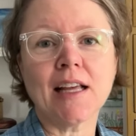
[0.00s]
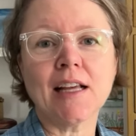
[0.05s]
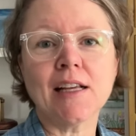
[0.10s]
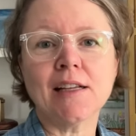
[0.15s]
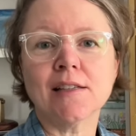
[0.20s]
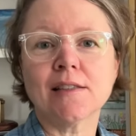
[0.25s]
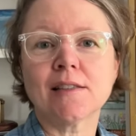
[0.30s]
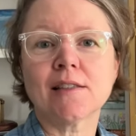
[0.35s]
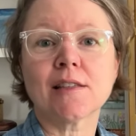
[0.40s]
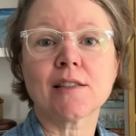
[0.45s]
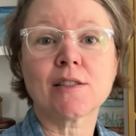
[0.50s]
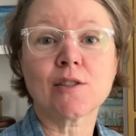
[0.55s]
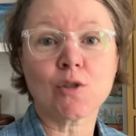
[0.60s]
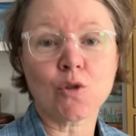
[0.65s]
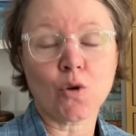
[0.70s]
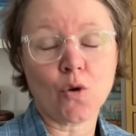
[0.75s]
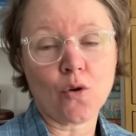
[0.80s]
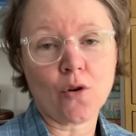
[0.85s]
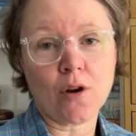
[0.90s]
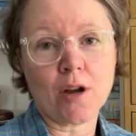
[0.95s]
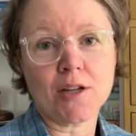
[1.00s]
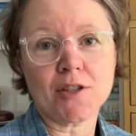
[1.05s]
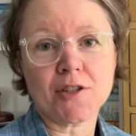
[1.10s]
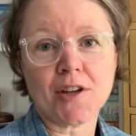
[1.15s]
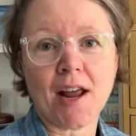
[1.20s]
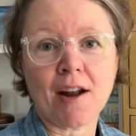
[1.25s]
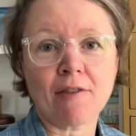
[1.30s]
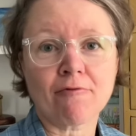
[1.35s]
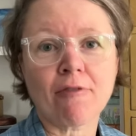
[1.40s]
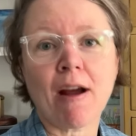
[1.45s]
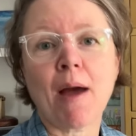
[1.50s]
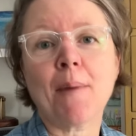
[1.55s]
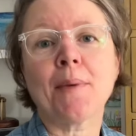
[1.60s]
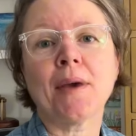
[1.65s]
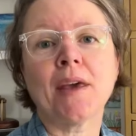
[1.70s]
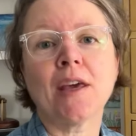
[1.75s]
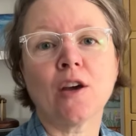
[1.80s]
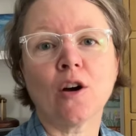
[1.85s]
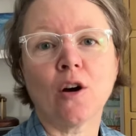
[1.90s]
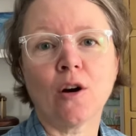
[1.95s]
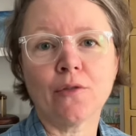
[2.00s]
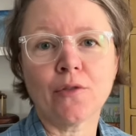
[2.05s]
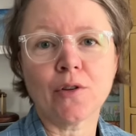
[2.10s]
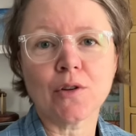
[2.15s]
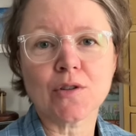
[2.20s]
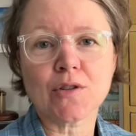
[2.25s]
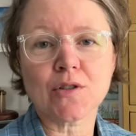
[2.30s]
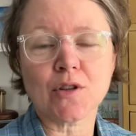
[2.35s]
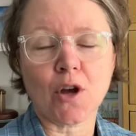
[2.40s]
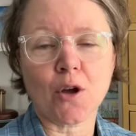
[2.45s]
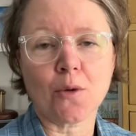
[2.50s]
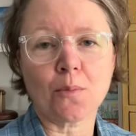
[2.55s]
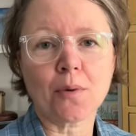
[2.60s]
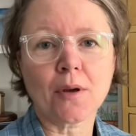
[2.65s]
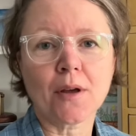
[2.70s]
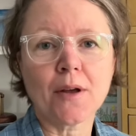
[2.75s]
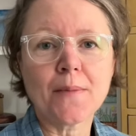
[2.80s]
is storage and wrapping of your soap.